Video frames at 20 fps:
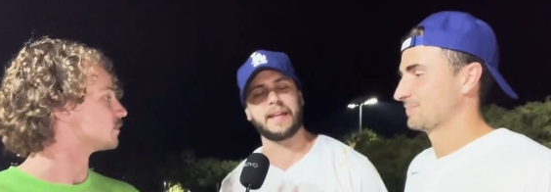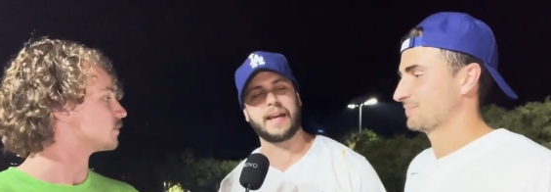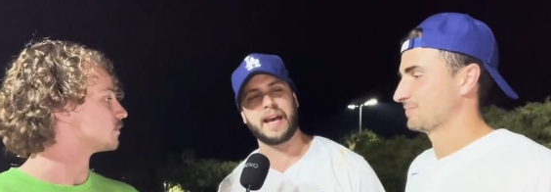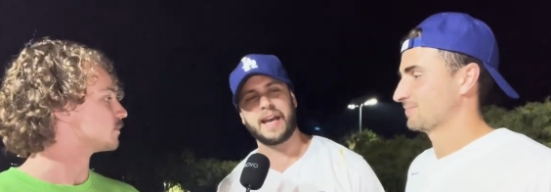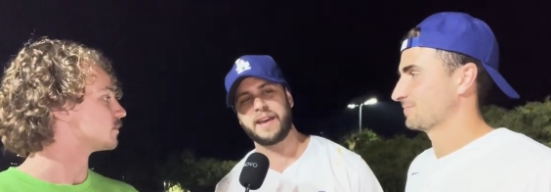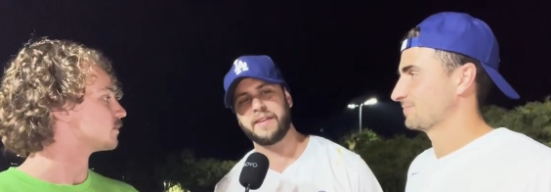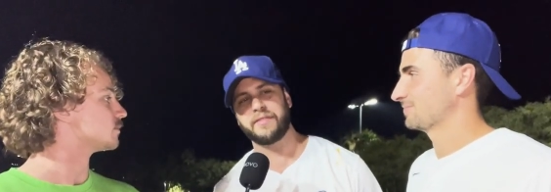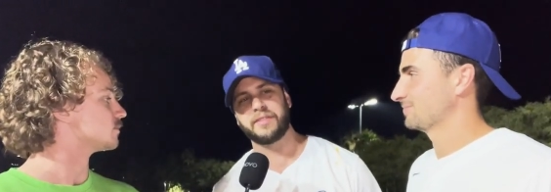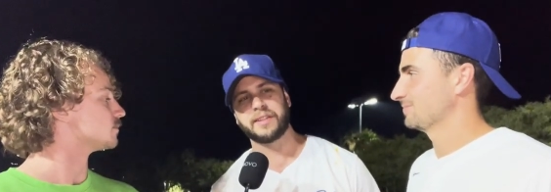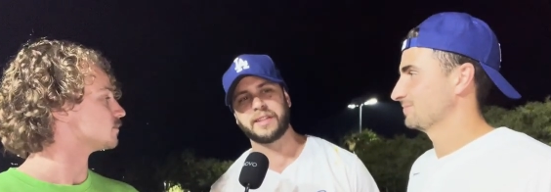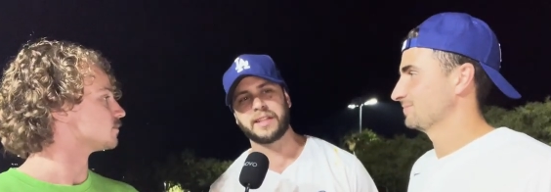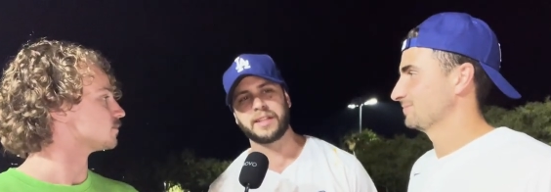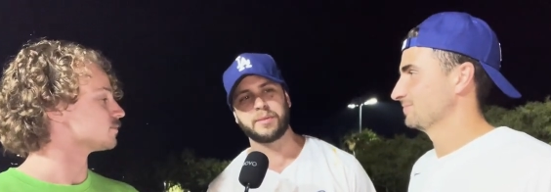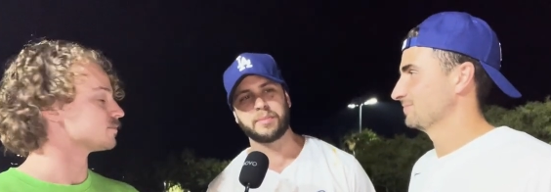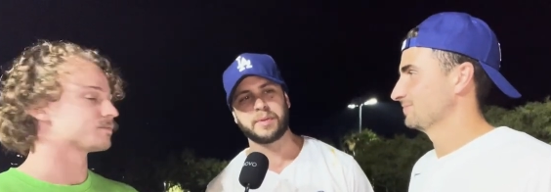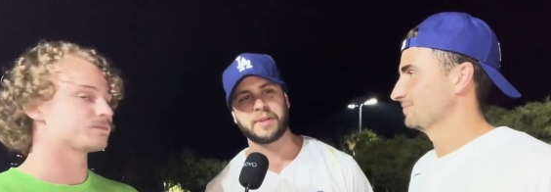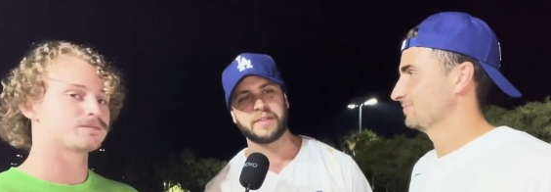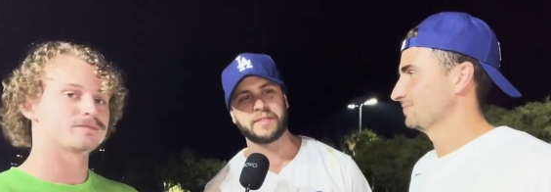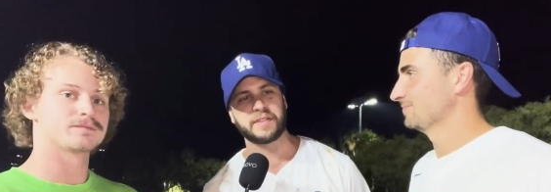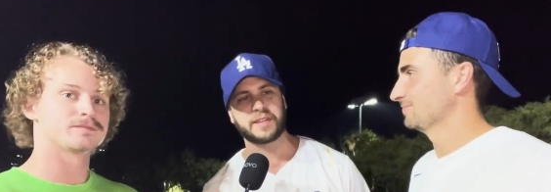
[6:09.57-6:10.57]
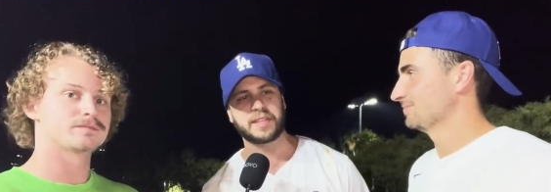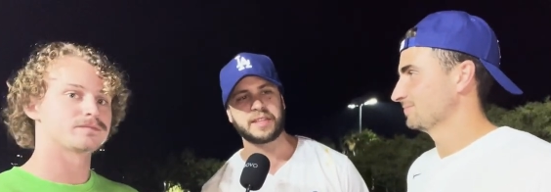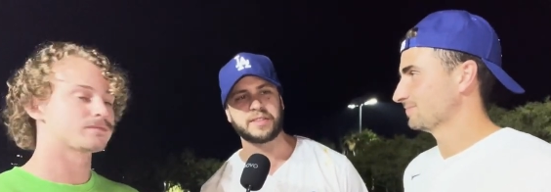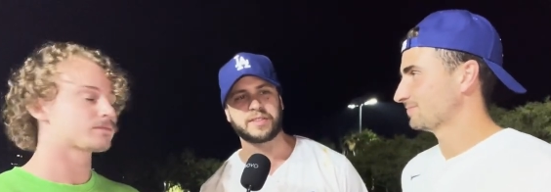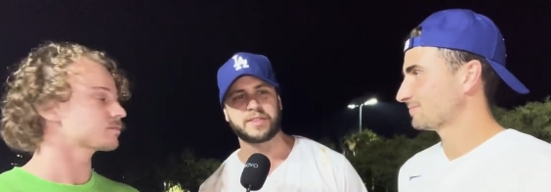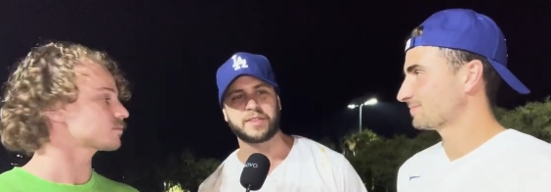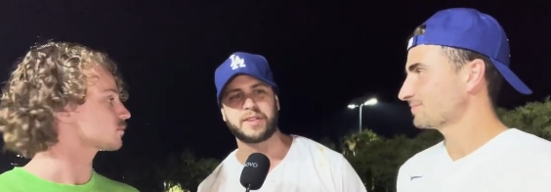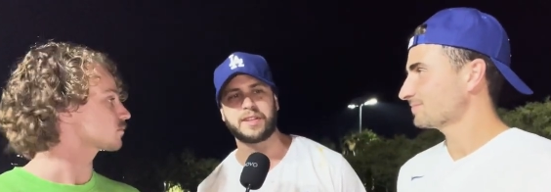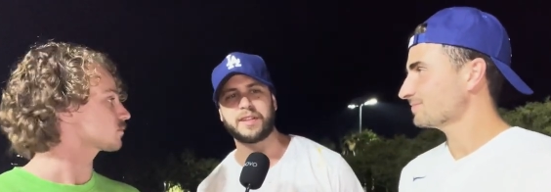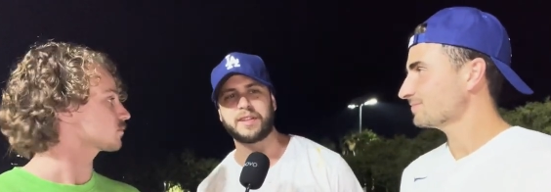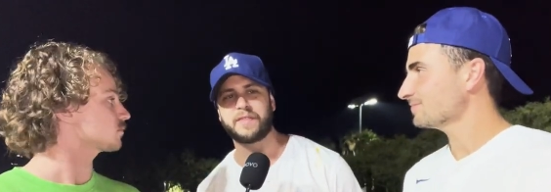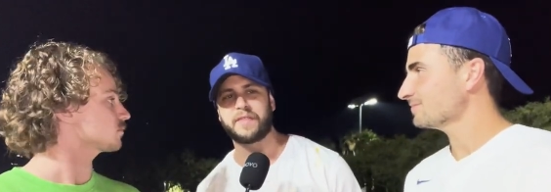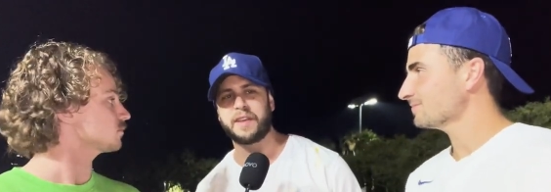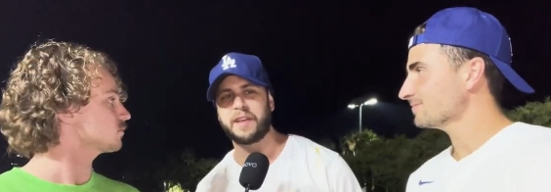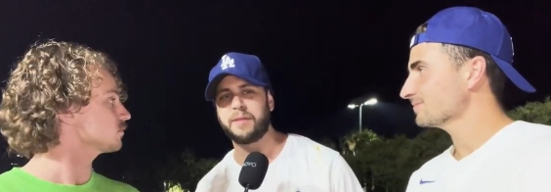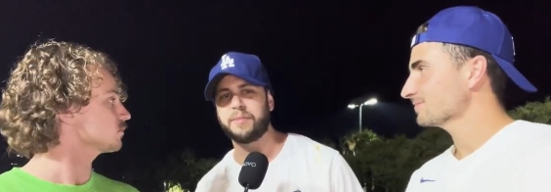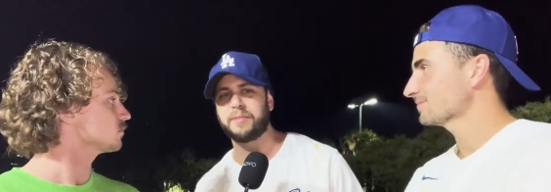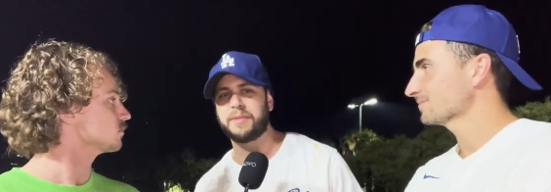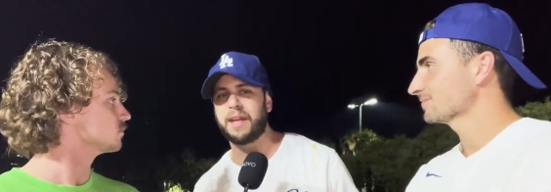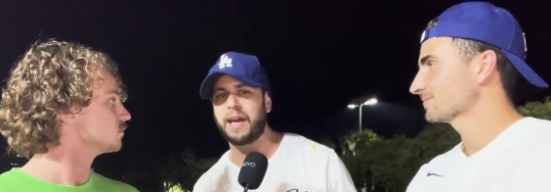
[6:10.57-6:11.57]
Speaker 1: I have a little bit of a concern of
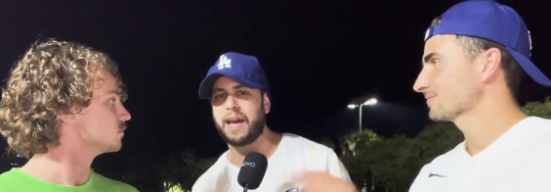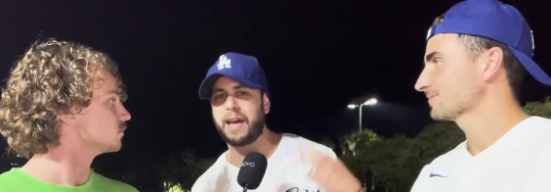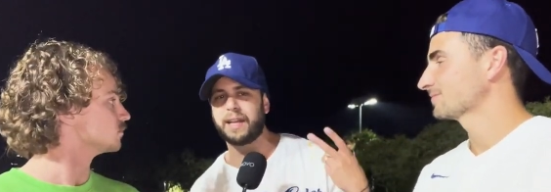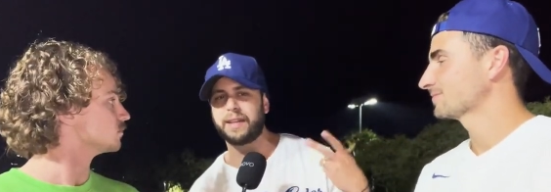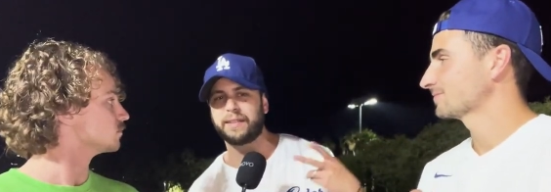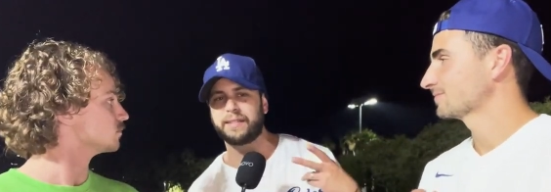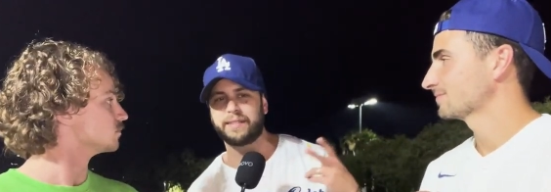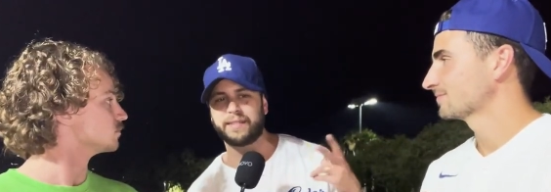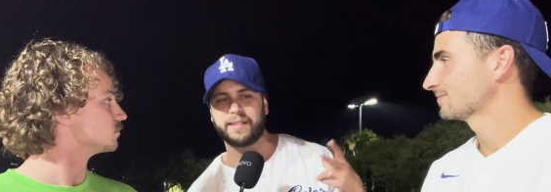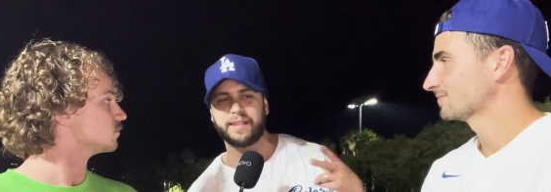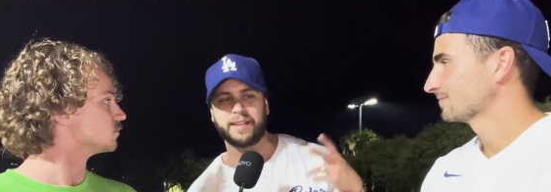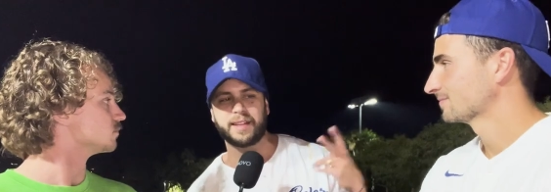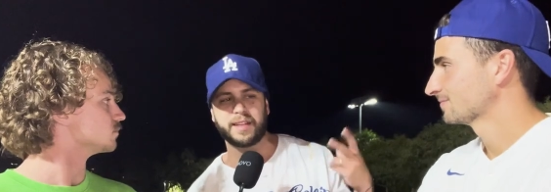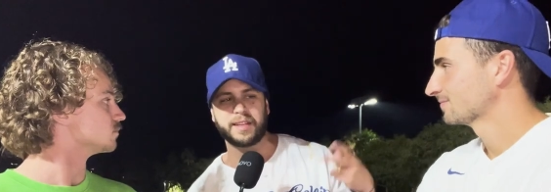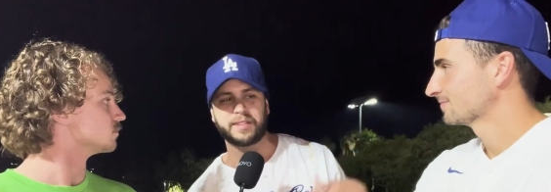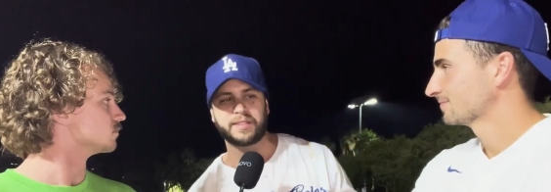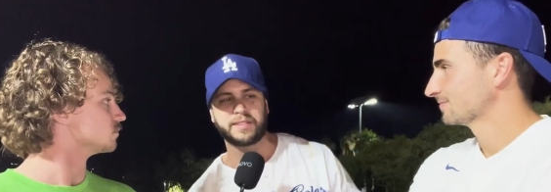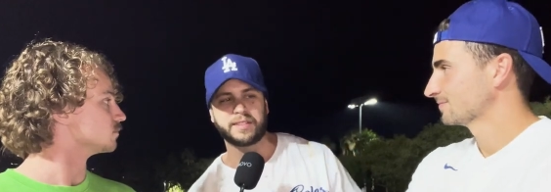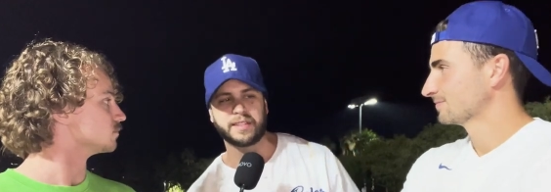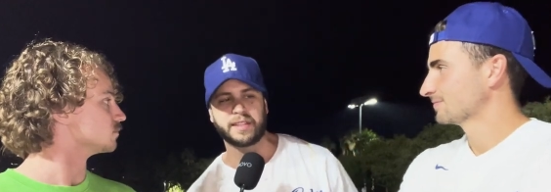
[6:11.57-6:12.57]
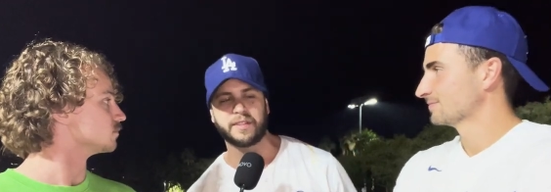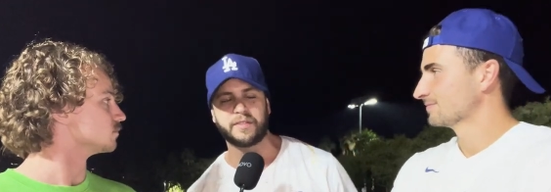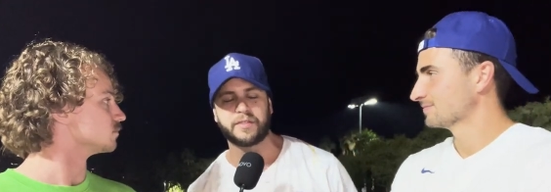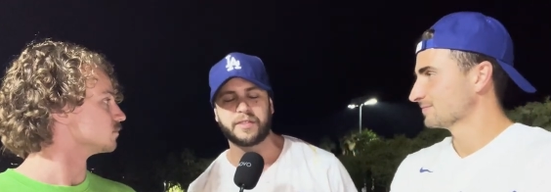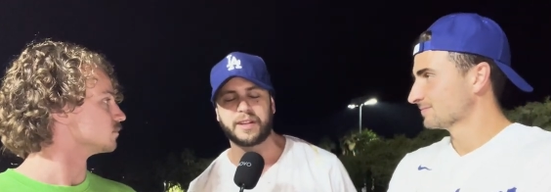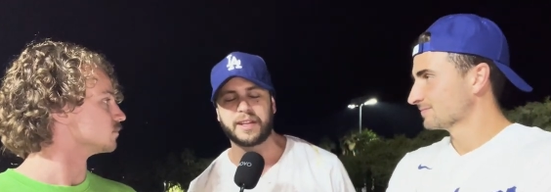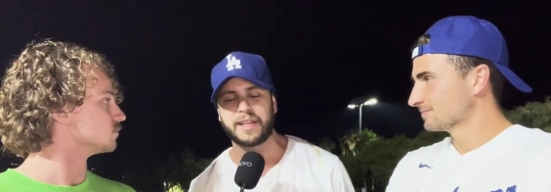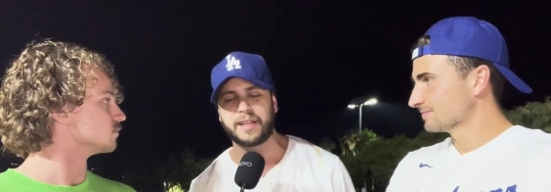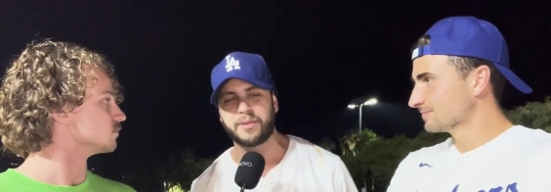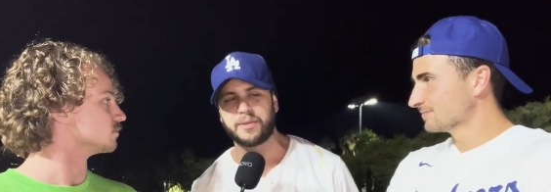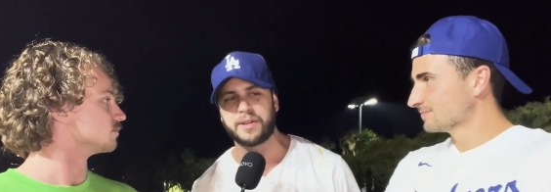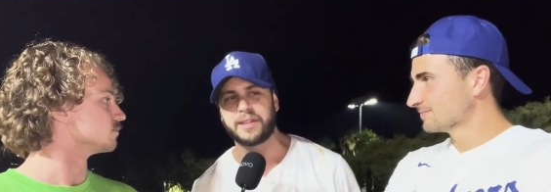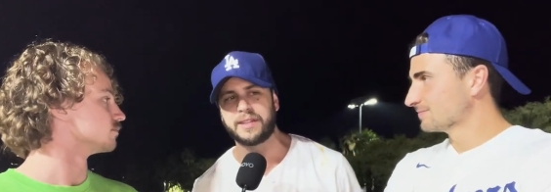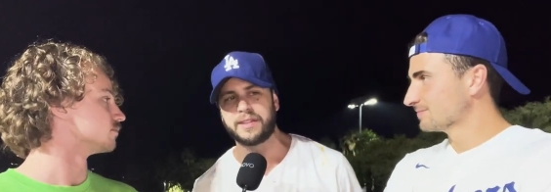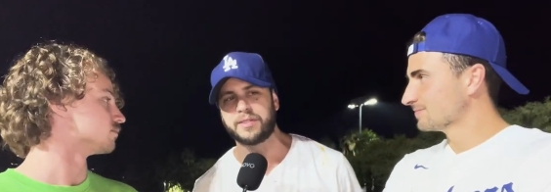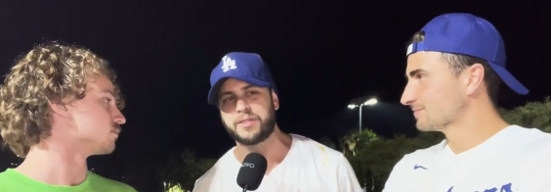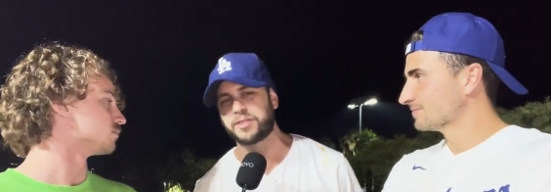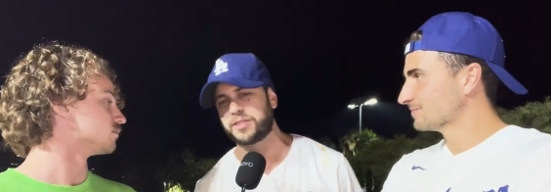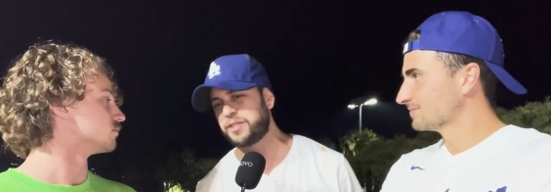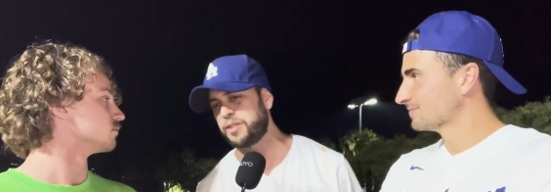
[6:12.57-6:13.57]
him not like delivering
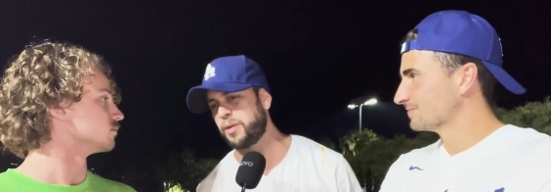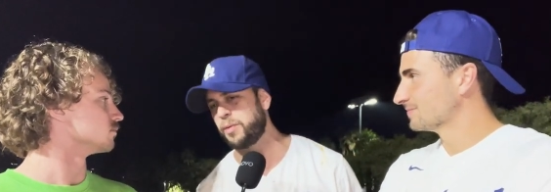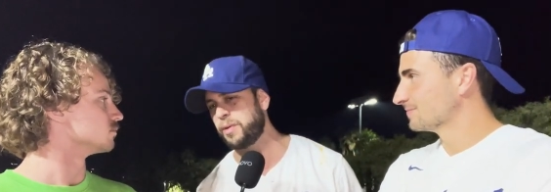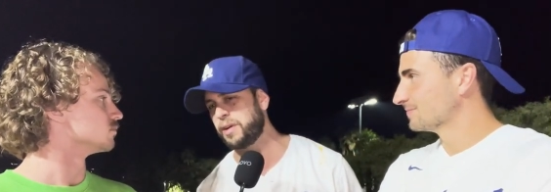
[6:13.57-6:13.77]
when there's no